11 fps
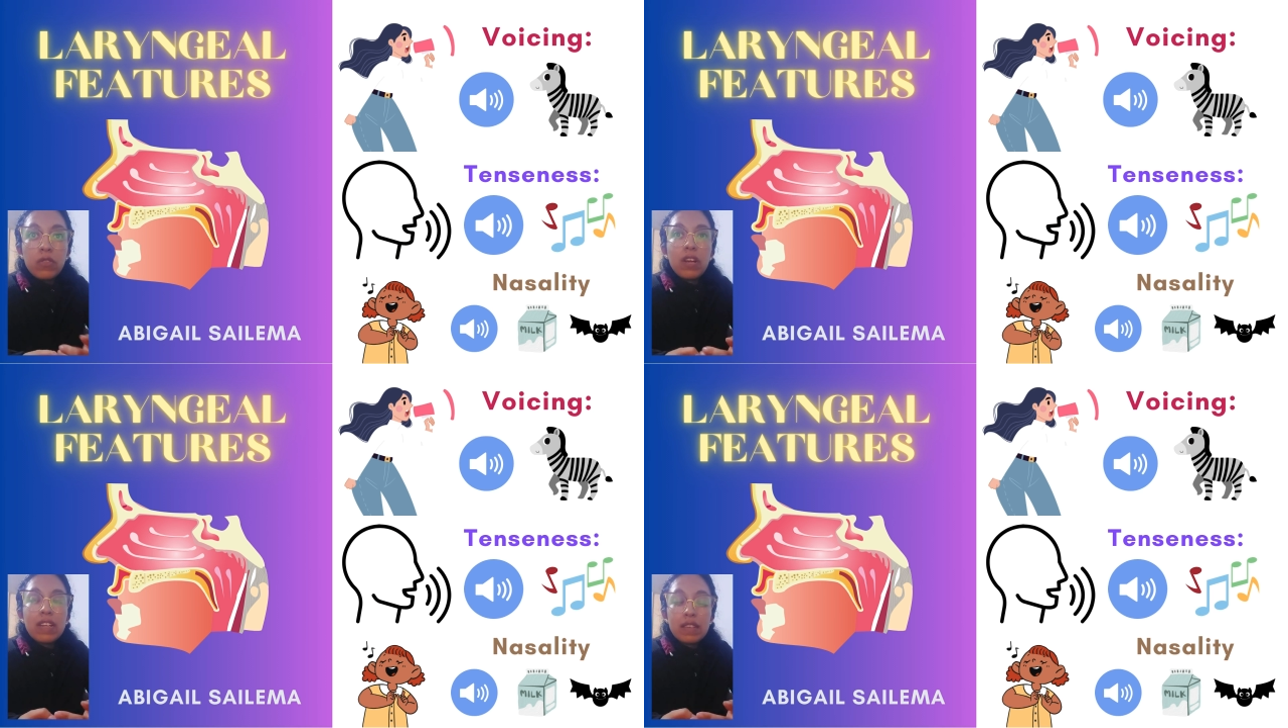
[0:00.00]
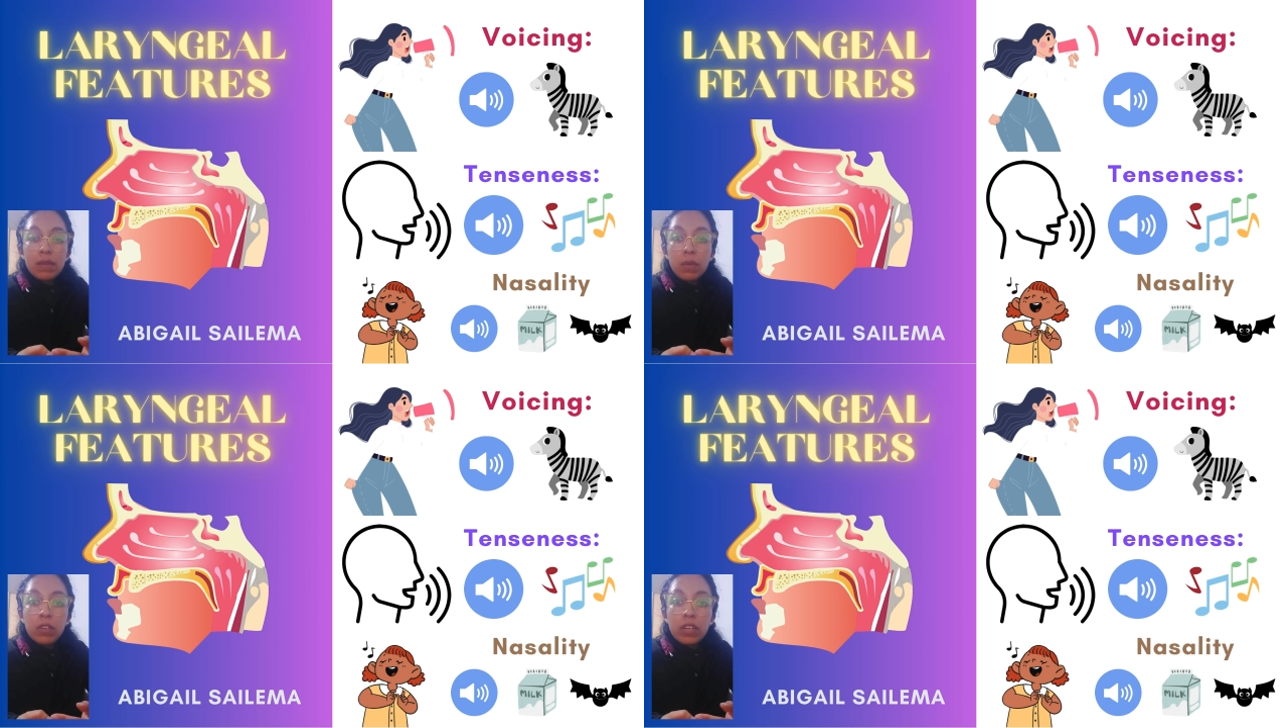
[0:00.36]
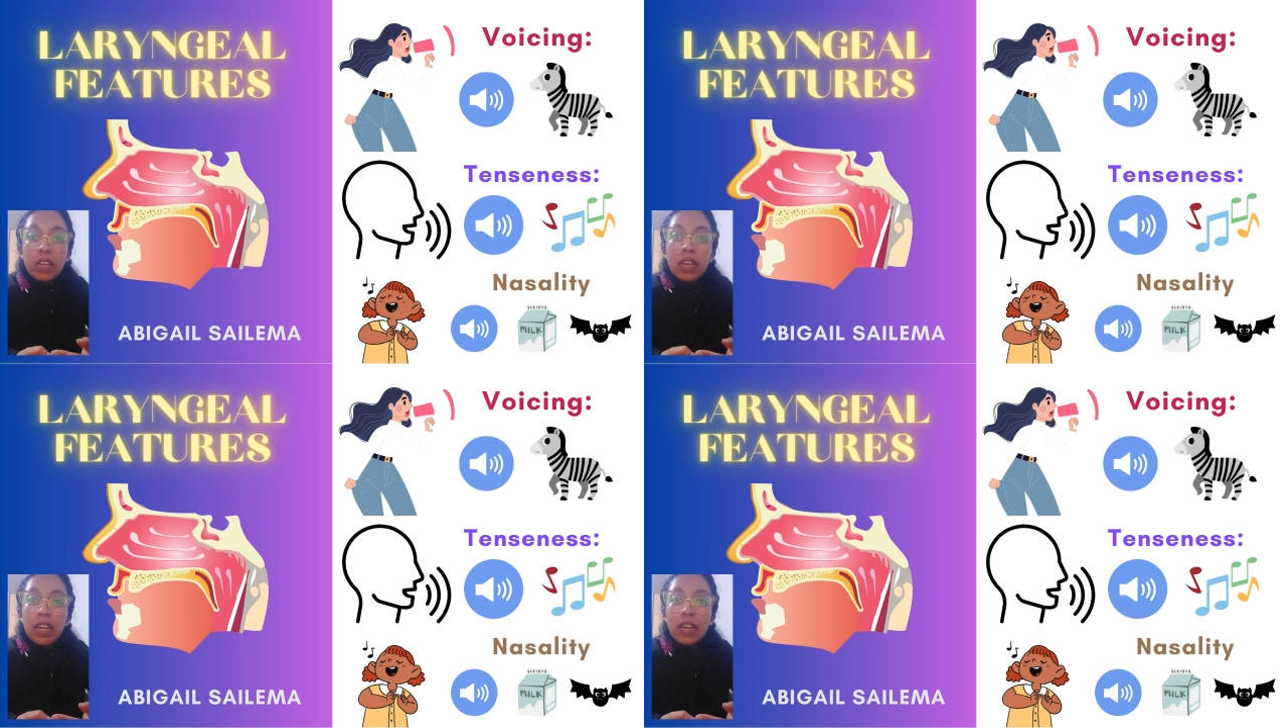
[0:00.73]
For example,
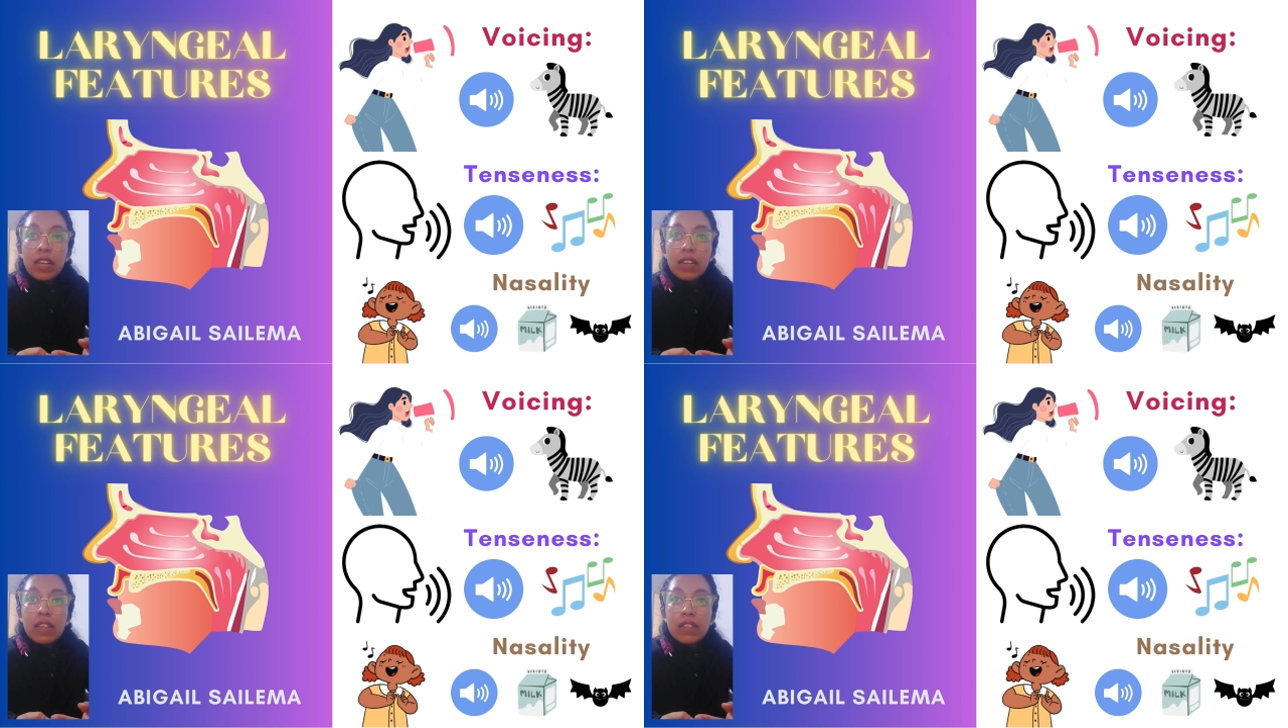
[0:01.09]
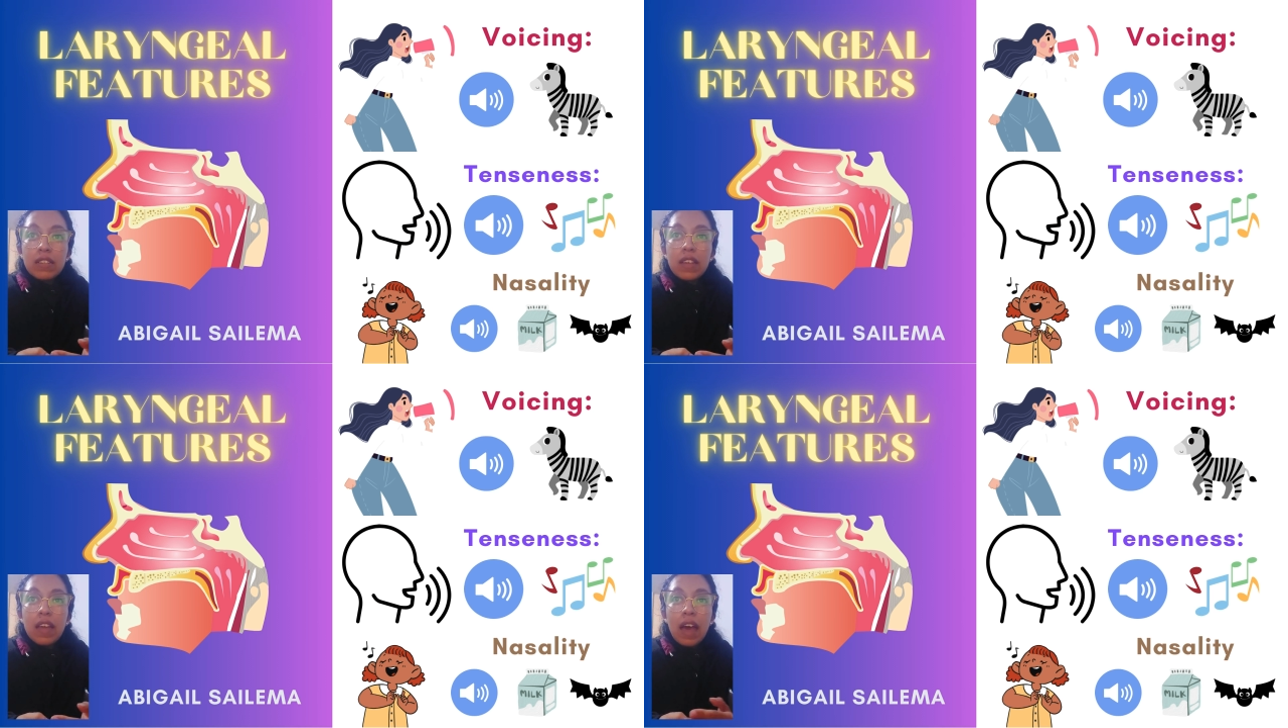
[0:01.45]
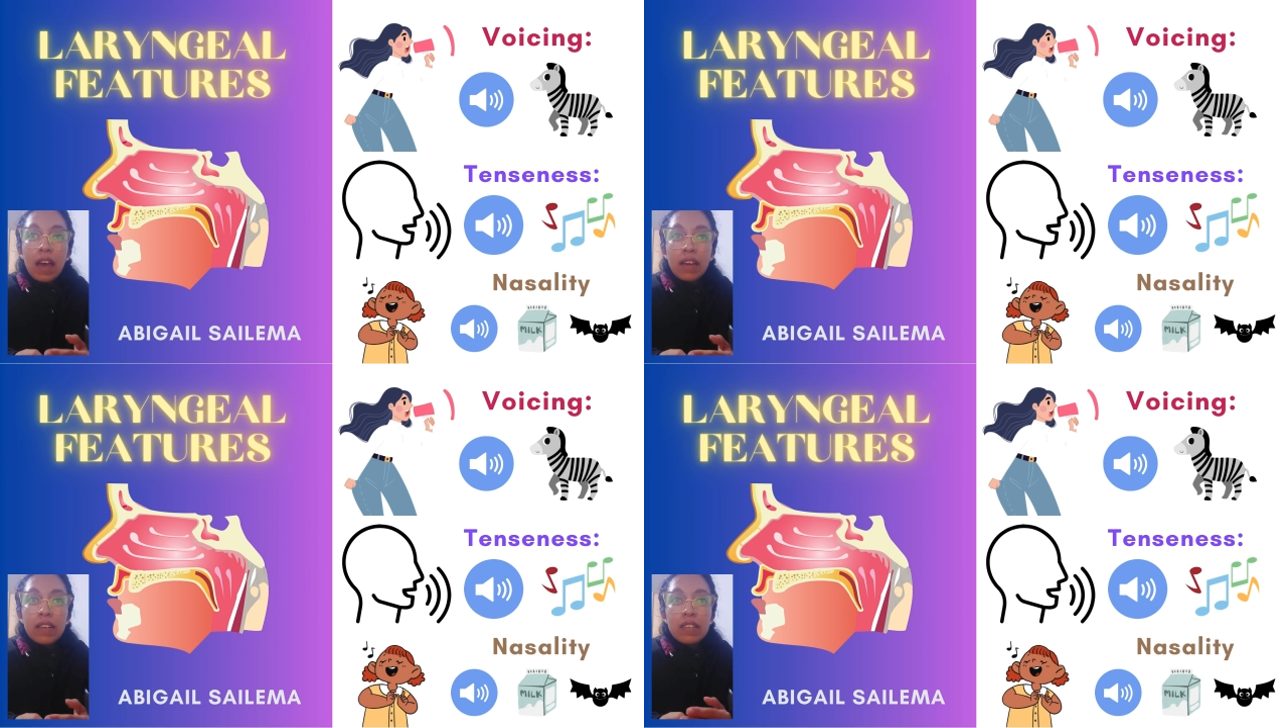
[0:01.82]
in English, the
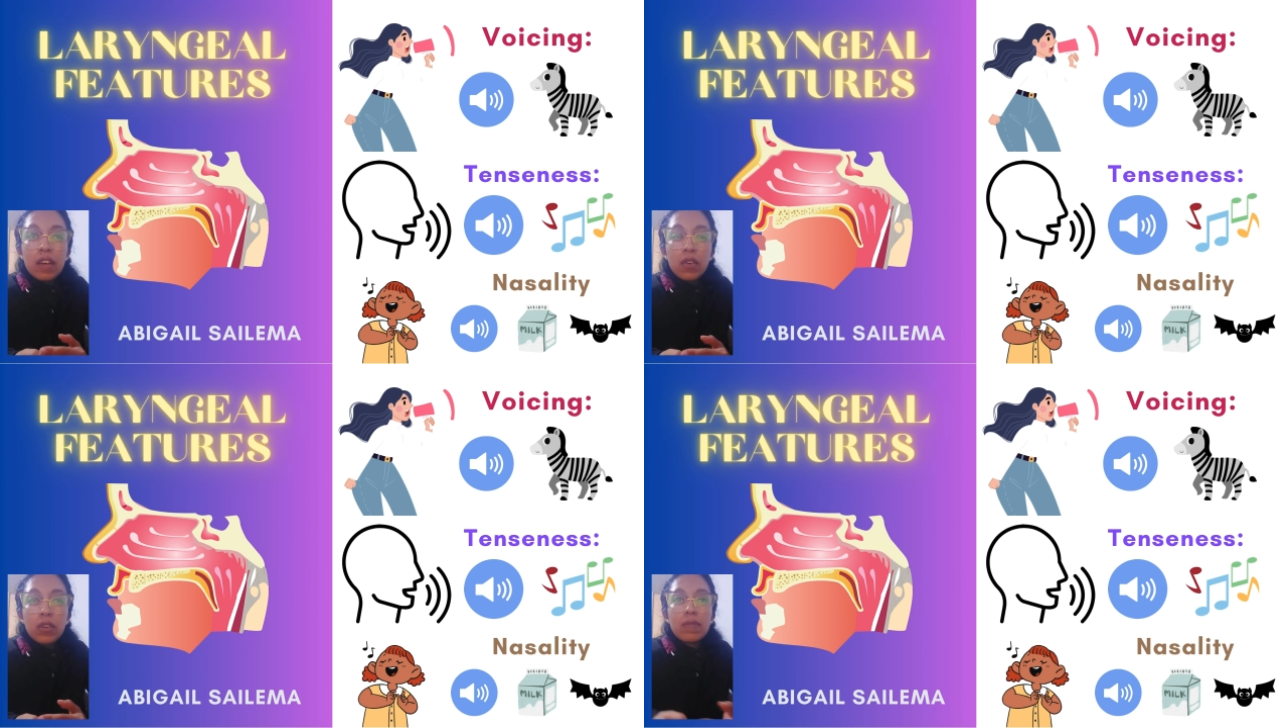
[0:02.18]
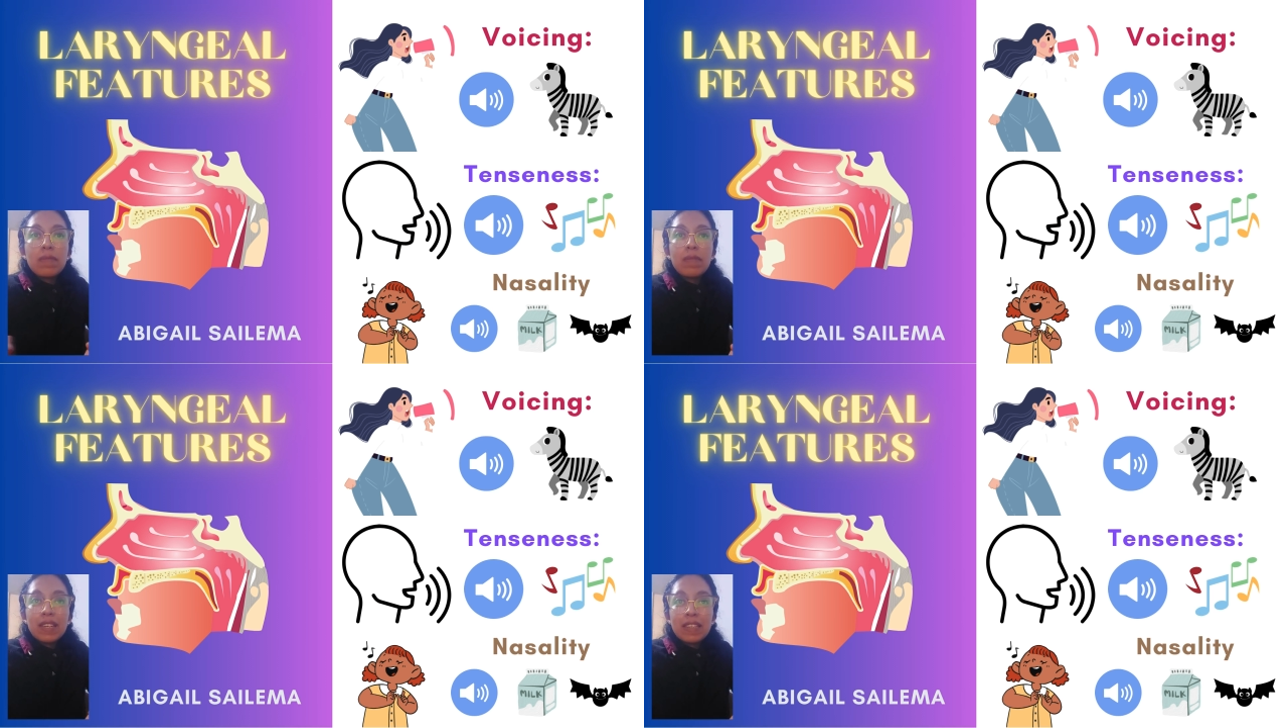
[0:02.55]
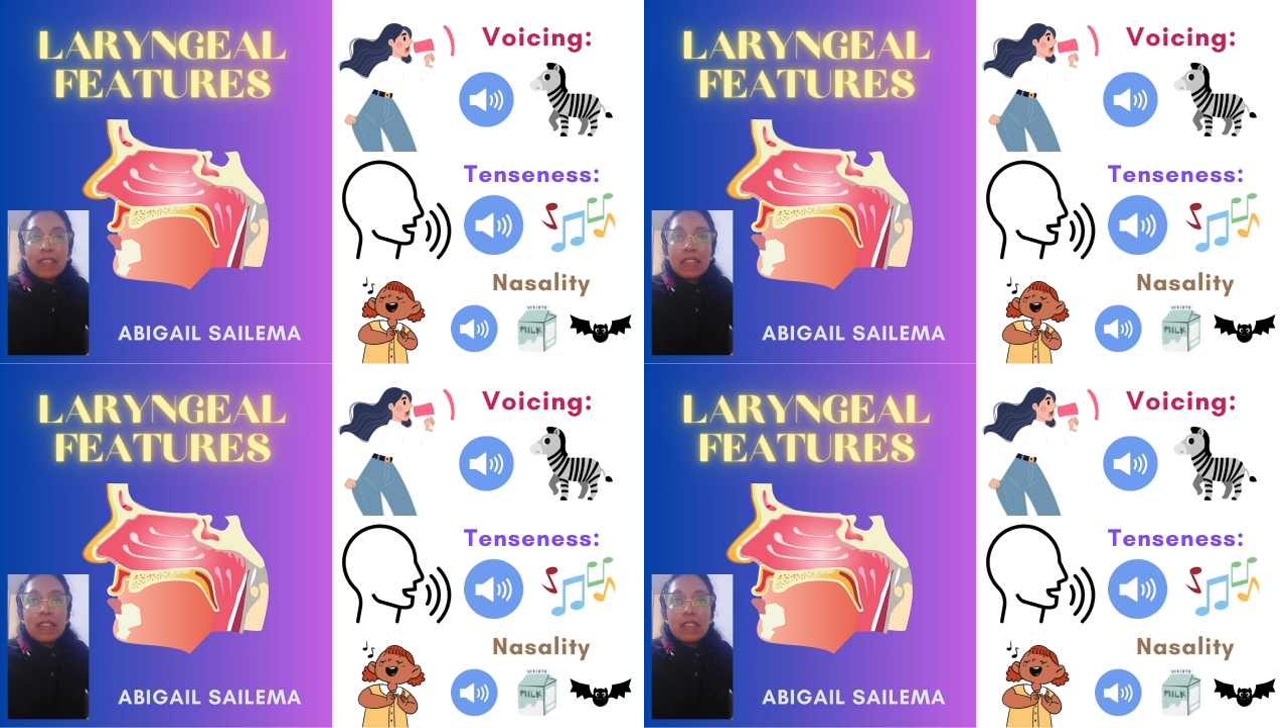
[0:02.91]
I sound in
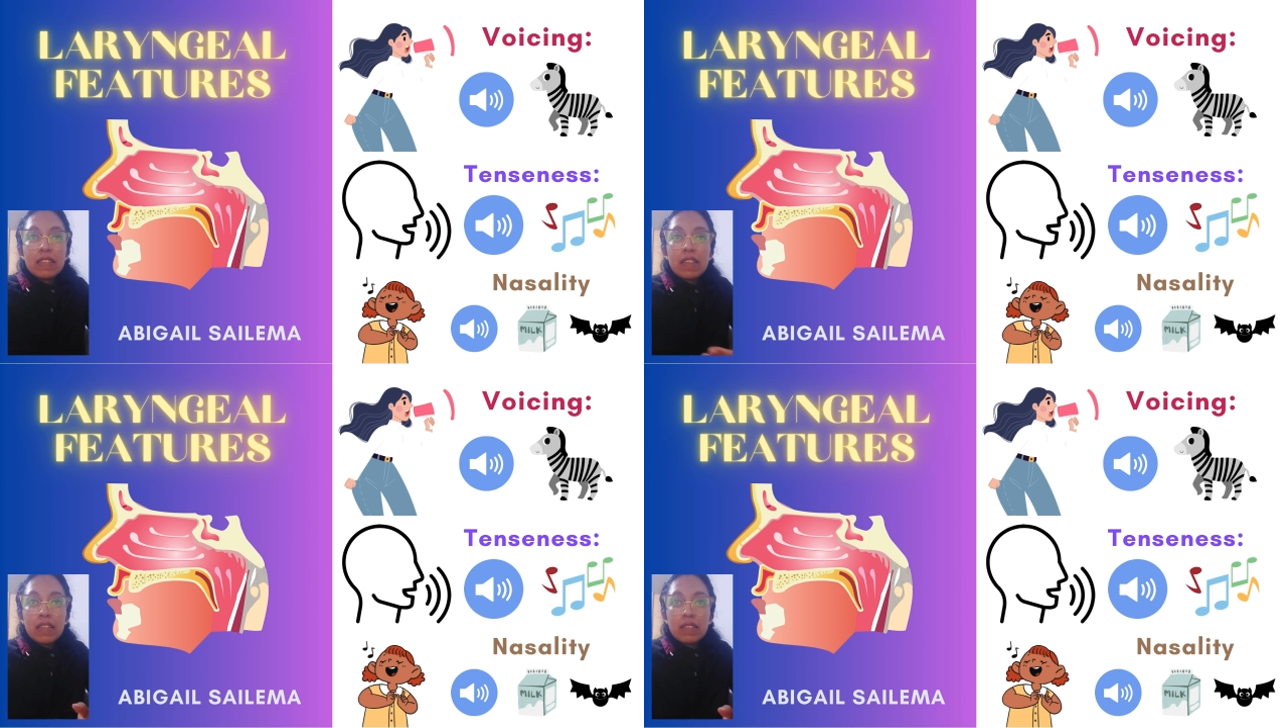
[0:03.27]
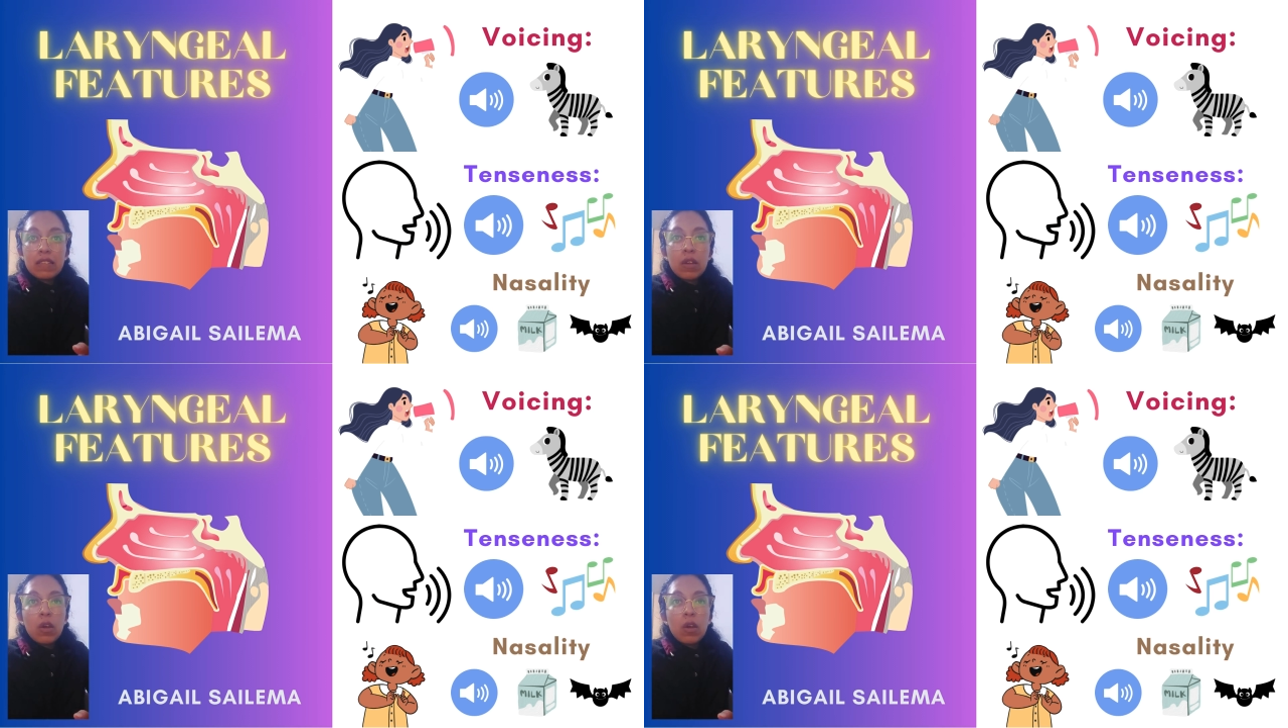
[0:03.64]
bit is tense,